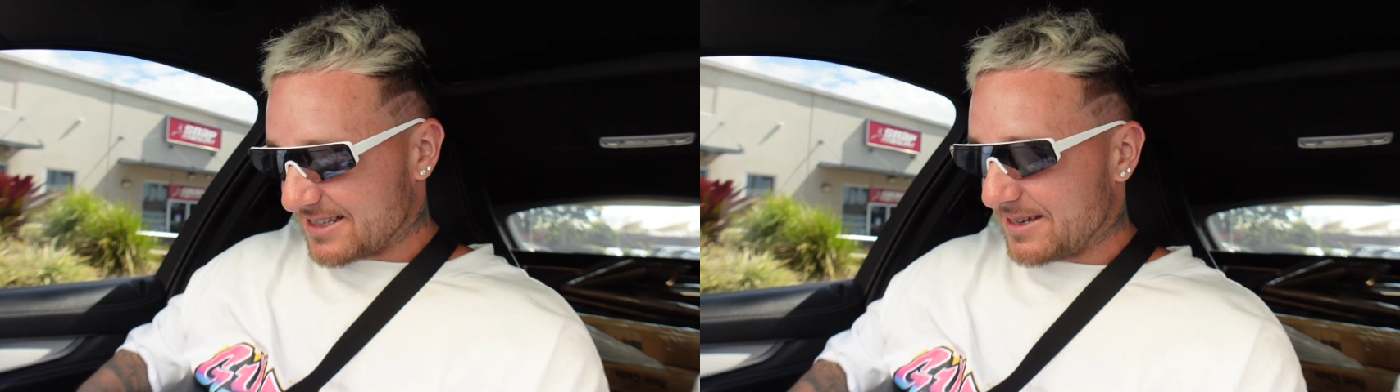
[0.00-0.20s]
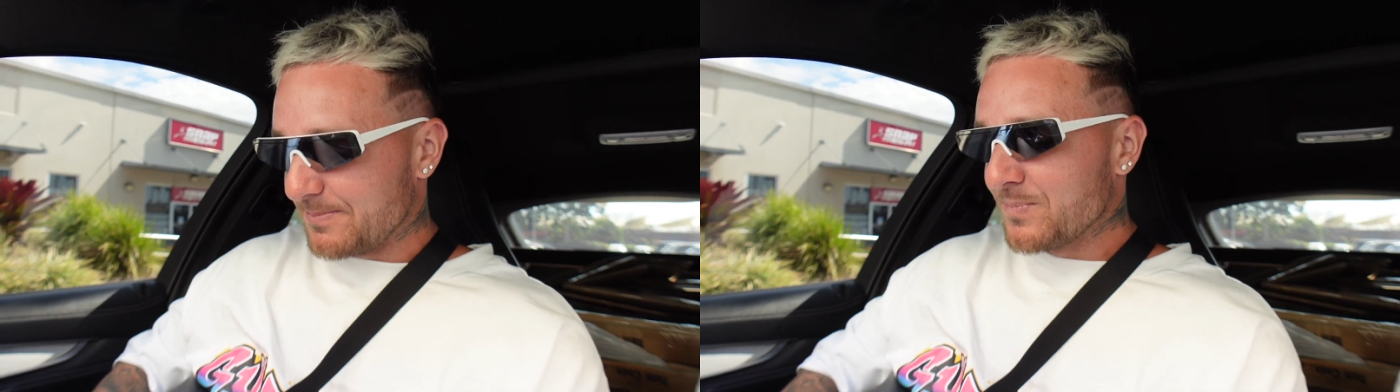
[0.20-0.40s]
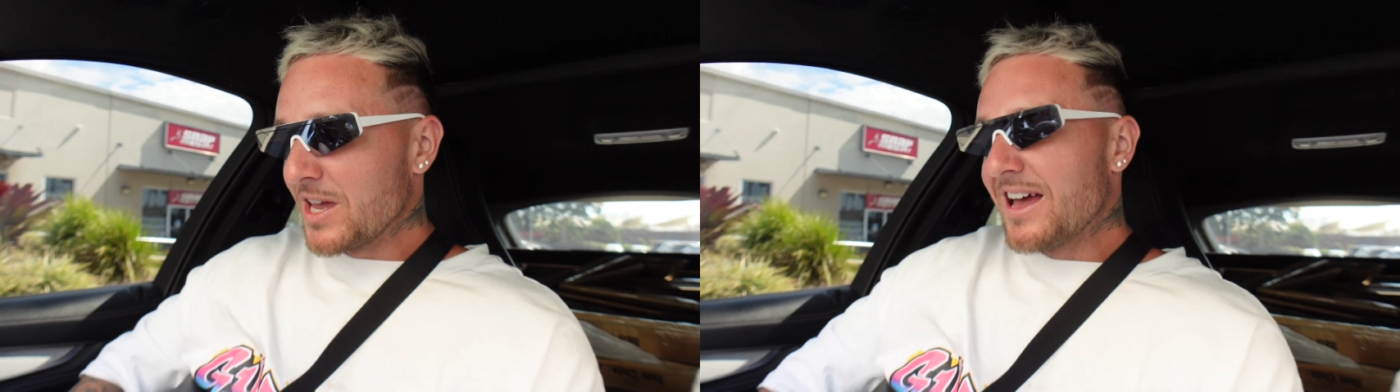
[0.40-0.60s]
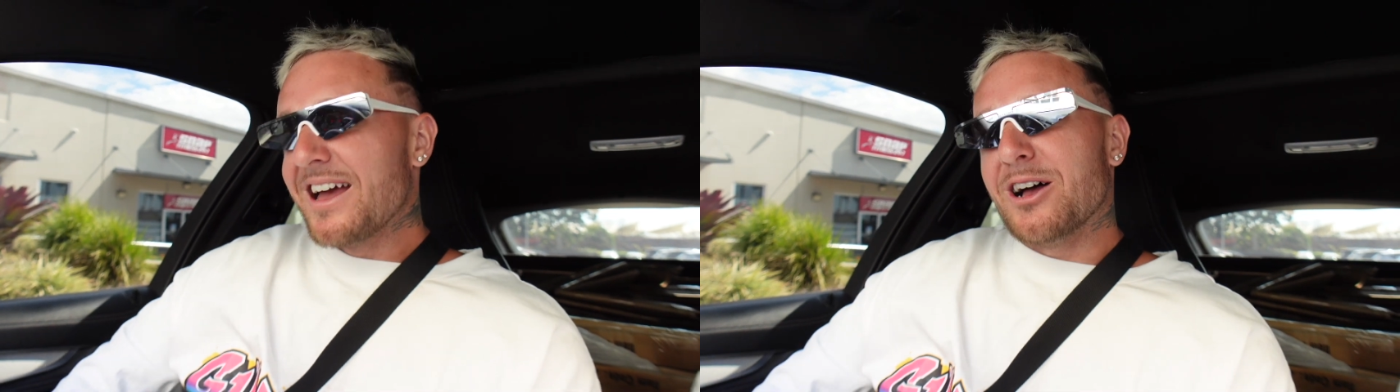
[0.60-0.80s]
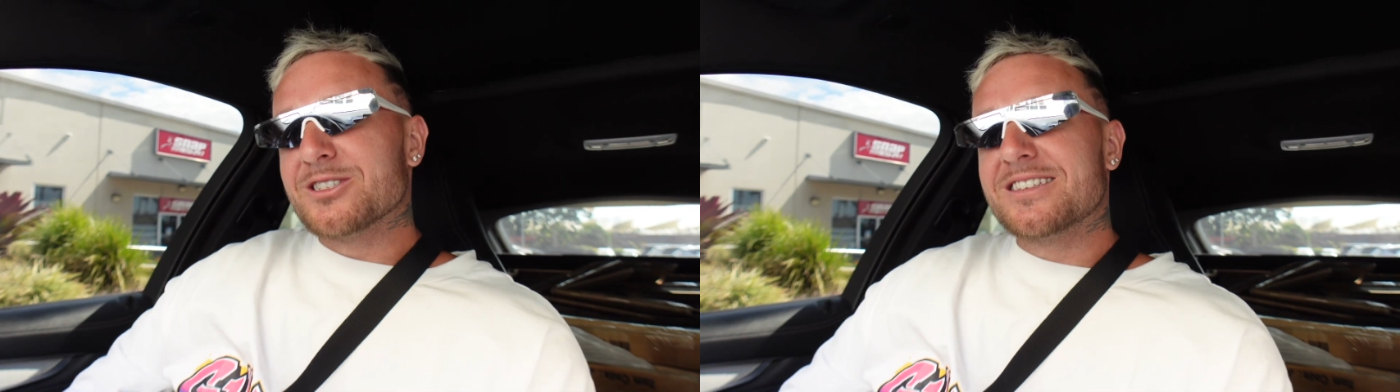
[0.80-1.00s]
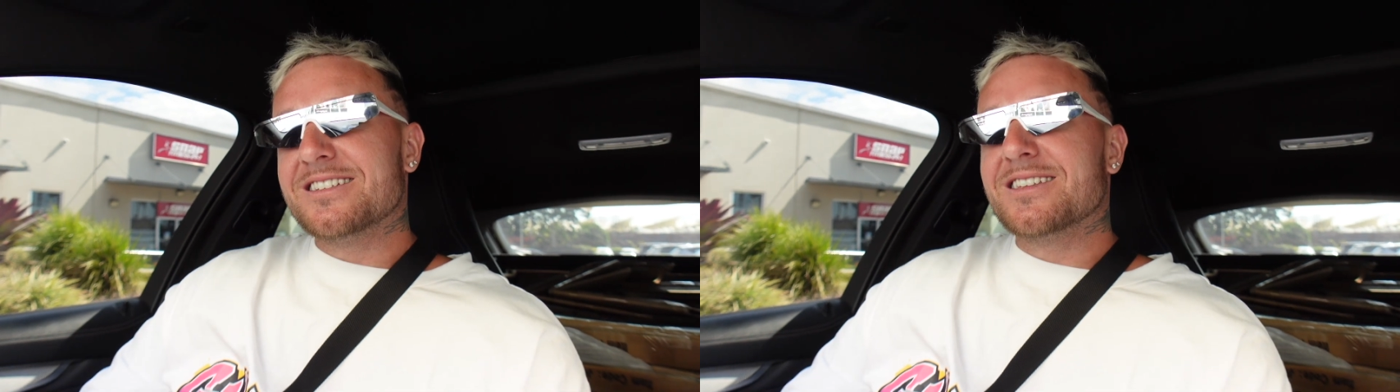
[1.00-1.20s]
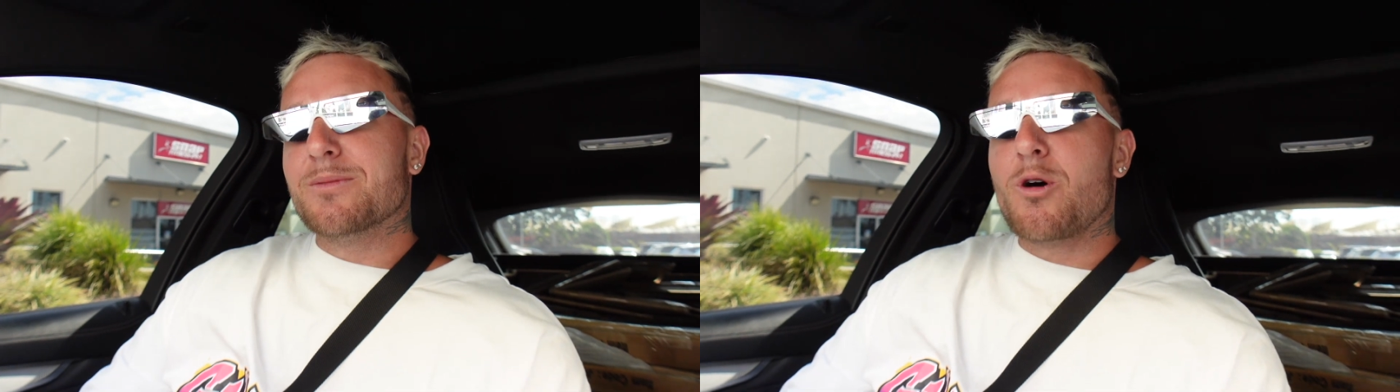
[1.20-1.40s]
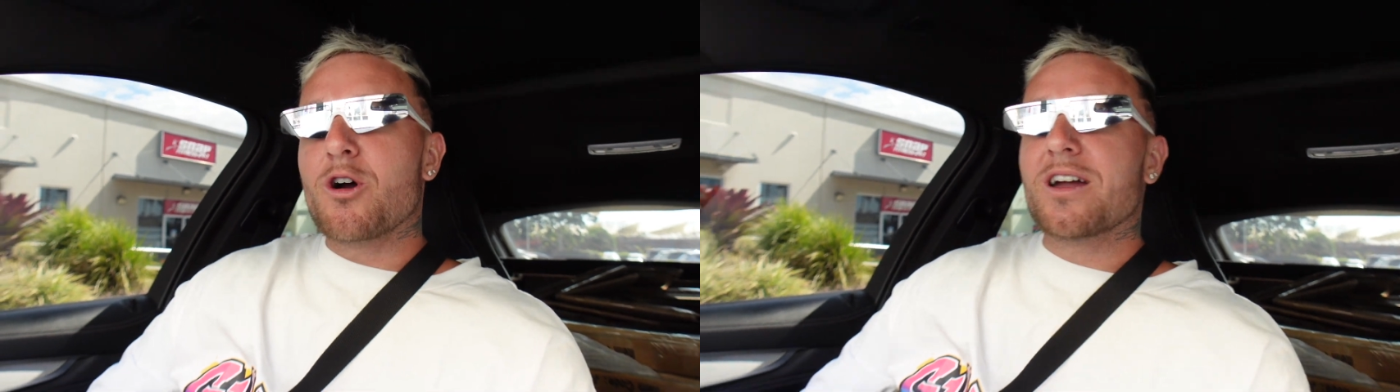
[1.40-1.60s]
And then I was listening to the
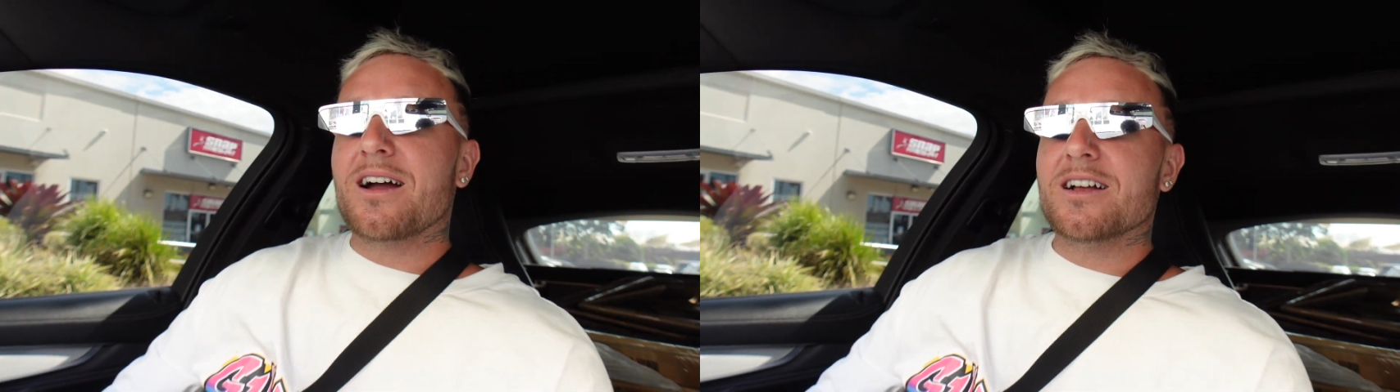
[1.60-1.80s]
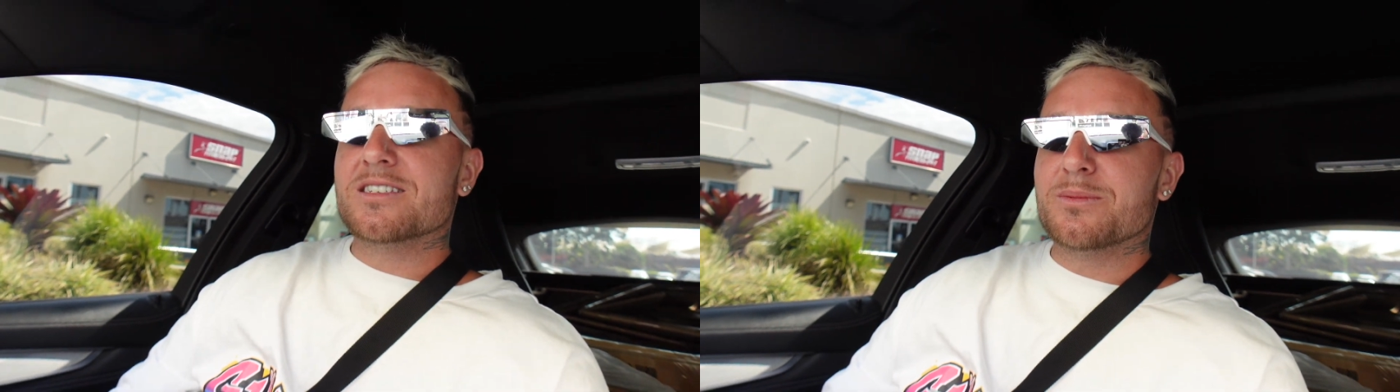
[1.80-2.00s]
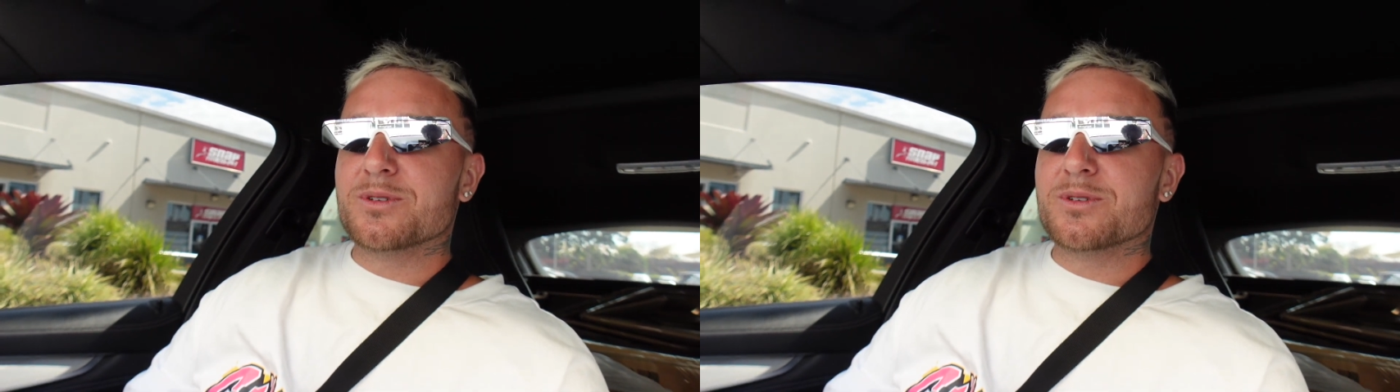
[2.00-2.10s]
Mogcast